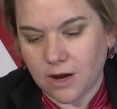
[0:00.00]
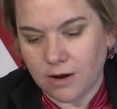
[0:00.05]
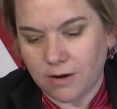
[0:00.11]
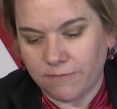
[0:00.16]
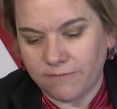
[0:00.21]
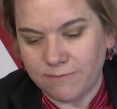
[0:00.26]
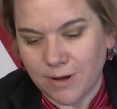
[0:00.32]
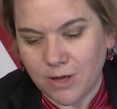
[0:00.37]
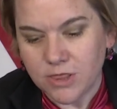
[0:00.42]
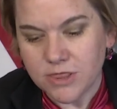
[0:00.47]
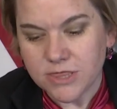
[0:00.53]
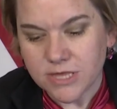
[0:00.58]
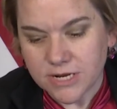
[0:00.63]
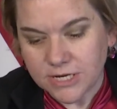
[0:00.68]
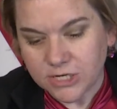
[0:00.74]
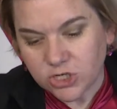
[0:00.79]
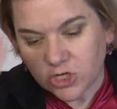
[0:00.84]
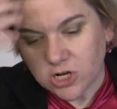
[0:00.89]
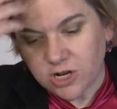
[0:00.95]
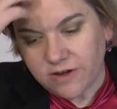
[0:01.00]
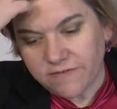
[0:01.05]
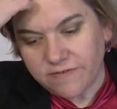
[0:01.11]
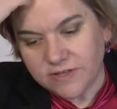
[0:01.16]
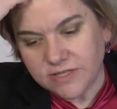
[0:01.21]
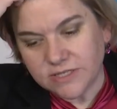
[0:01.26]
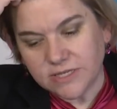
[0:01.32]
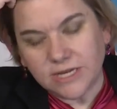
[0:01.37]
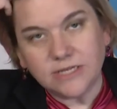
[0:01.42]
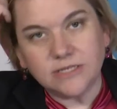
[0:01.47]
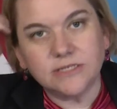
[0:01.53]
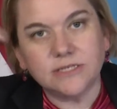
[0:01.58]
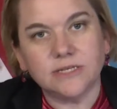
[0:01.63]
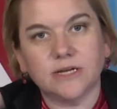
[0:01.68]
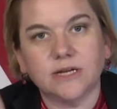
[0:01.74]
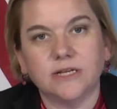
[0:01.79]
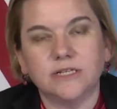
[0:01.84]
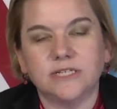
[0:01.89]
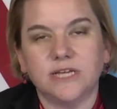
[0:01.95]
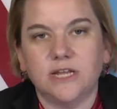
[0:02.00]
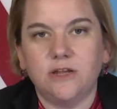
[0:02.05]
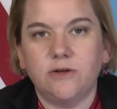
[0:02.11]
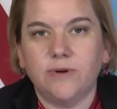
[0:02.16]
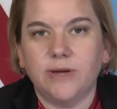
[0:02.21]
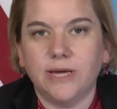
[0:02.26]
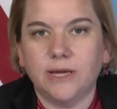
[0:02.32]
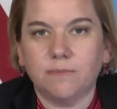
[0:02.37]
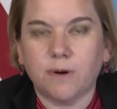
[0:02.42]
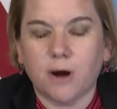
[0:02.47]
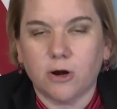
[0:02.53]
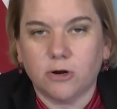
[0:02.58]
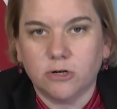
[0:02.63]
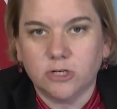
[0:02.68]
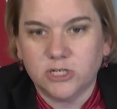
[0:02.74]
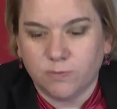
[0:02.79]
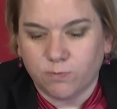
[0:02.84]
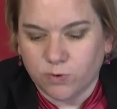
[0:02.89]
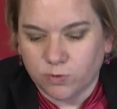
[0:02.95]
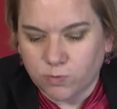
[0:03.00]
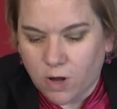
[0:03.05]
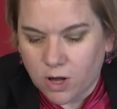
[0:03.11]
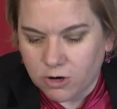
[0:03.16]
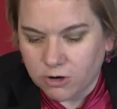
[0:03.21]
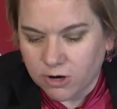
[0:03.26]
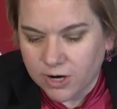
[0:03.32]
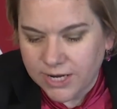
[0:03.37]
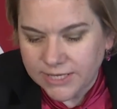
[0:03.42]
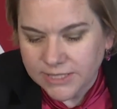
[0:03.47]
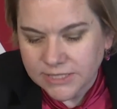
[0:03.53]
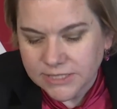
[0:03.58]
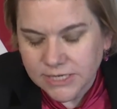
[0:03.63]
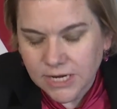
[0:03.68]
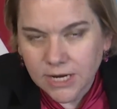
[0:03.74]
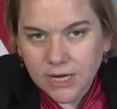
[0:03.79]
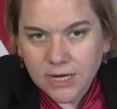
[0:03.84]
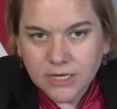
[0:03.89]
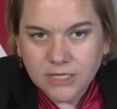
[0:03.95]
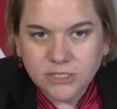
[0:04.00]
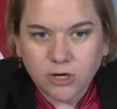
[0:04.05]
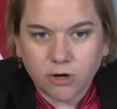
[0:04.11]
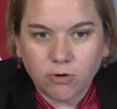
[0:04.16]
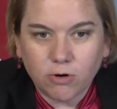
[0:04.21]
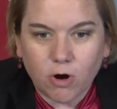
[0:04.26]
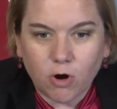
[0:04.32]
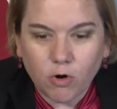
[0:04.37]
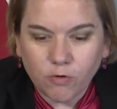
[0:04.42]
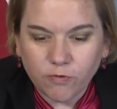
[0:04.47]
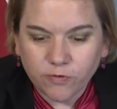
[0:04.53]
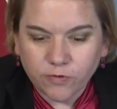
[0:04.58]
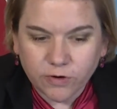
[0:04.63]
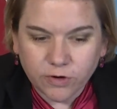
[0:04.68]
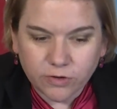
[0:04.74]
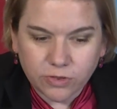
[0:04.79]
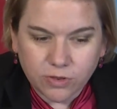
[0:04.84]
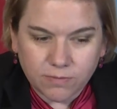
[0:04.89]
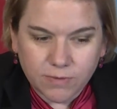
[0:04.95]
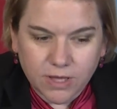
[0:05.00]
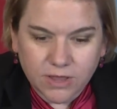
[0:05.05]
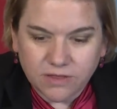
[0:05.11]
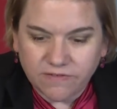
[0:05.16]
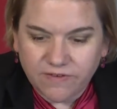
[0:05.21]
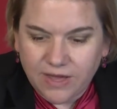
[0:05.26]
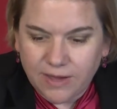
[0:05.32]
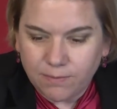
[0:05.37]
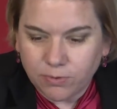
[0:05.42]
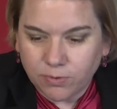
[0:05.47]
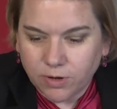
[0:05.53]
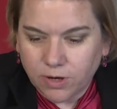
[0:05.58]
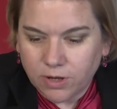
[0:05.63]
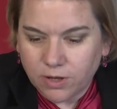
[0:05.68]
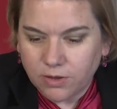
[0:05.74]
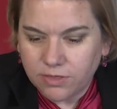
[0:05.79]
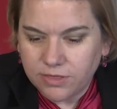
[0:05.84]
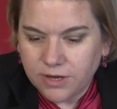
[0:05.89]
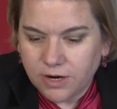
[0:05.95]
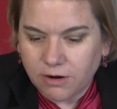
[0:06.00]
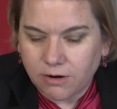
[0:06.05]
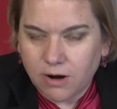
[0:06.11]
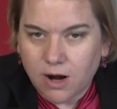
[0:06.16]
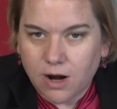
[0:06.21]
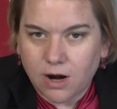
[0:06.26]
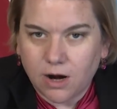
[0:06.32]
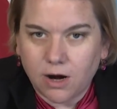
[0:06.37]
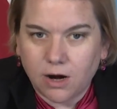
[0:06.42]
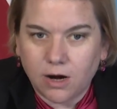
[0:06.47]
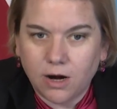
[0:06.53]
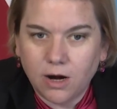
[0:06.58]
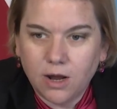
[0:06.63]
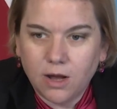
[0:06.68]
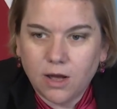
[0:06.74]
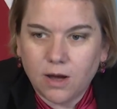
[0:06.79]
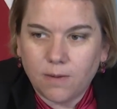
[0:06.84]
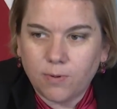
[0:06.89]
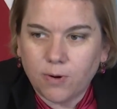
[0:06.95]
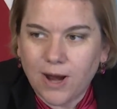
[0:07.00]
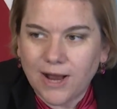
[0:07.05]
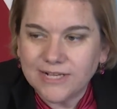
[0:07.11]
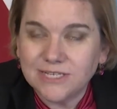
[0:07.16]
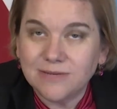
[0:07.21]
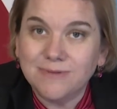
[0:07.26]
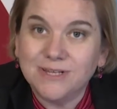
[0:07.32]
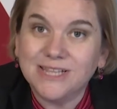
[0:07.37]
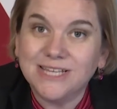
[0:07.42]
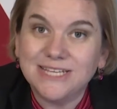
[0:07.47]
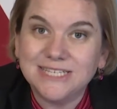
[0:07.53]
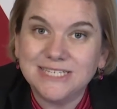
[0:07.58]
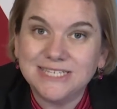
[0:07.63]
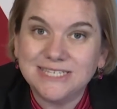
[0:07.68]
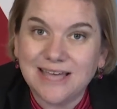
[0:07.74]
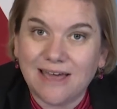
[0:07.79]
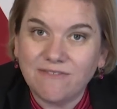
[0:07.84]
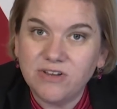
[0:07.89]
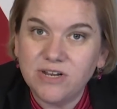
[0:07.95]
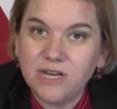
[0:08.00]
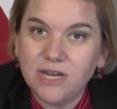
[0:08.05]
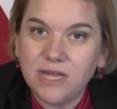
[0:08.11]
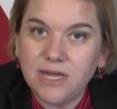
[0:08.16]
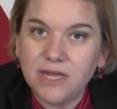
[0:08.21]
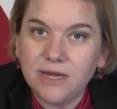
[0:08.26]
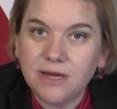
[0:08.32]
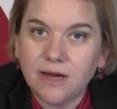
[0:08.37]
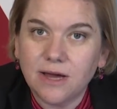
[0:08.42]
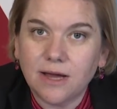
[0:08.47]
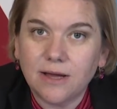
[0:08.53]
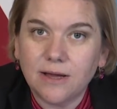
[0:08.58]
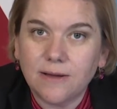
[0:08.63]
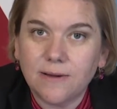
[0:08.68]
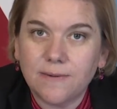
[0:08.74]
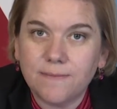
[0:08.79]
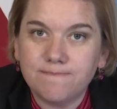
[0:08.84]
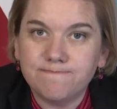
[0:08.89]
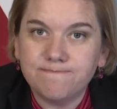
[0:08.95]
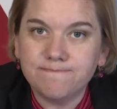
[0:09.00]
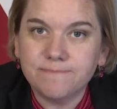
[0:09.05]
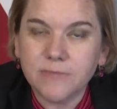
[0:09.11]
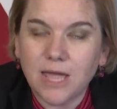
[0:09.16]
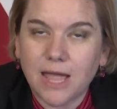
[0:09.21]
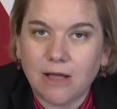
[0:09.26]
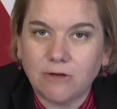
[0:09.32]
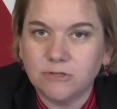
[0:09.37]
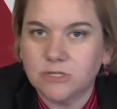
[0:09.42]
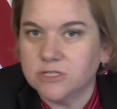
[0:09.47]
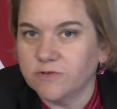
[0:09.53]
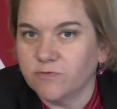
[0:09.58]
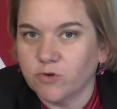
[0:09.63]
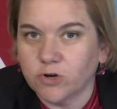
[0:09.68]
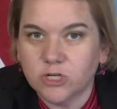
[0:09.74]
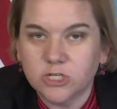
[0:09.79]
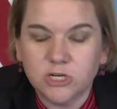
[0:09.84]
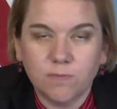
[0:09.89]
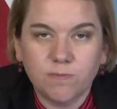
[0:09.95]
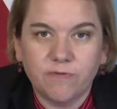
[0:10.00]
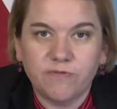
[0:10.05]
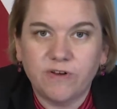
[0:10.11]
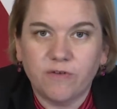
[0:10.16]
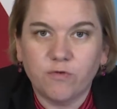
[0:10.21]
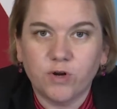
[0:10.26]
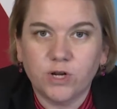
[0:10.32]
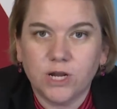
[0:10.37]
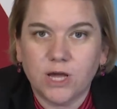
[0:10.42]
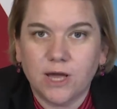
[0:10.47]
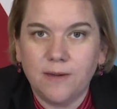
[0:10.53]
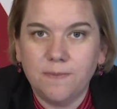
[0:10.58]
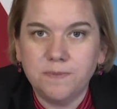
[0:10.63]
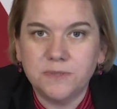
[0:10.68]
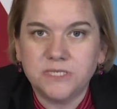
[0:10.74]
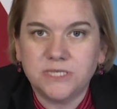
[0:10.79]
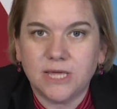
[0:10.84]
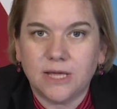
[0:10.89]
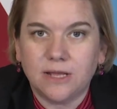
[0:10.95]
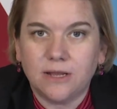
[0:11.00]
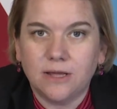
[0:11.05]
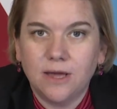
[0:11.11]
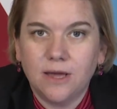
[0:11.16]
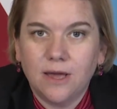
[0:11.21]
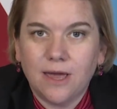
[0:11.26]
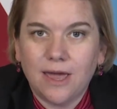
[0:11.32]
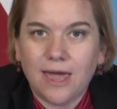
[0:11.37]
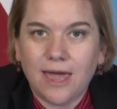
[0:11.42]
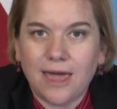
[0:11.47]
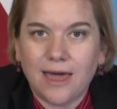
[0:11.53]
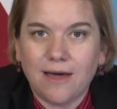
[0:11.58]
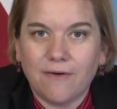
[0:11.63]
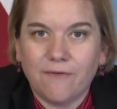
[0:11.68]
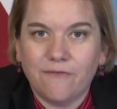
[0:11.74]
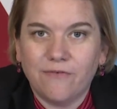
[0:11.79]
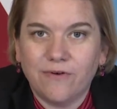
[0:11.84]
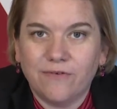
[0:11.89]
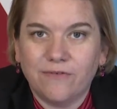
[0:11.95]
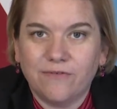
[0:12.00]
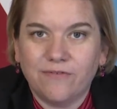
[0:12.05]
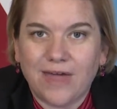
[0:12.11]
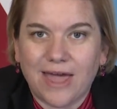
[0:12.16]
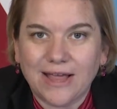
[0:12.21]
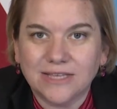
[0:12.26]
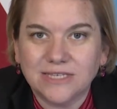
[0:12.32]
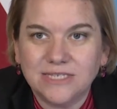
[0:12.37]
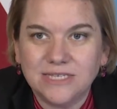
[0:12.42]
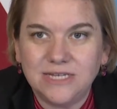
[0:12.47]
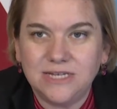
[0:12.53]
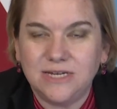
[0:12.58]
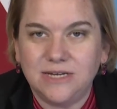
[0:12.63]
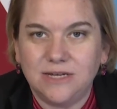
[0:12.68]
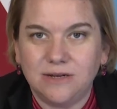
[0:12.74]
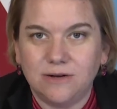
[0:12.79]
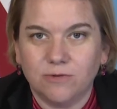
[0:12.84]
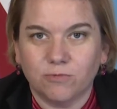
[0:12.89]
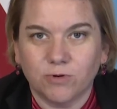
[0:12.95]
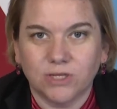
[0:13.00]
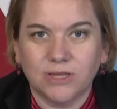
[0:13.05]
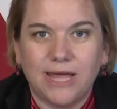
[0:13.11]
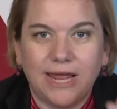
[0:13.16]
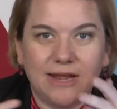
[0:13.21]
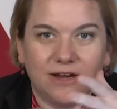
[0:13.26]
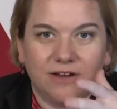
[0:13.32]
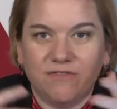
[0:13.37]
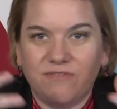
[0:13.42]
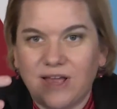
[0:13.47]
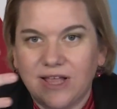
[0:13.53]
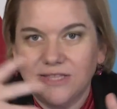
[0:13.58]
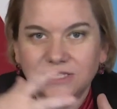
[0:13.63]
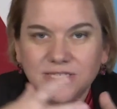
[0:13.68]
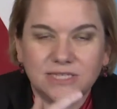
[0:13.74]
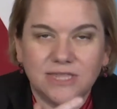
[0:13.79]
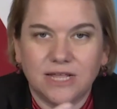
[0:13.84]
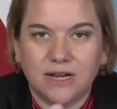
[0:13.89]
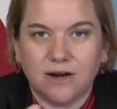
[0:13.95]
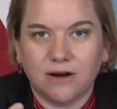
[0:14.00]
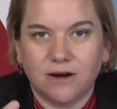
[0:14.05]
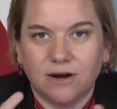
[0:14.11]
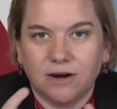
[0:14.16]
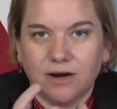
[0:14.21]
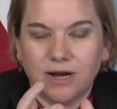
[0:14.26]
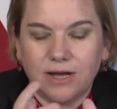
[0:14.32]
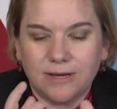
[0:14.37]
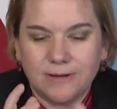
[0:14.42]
Month initiative is continuing in partnership with Walgreens. So over the month of April, there are approximately 70 houses of worship of different types that have vaccine-related events that are,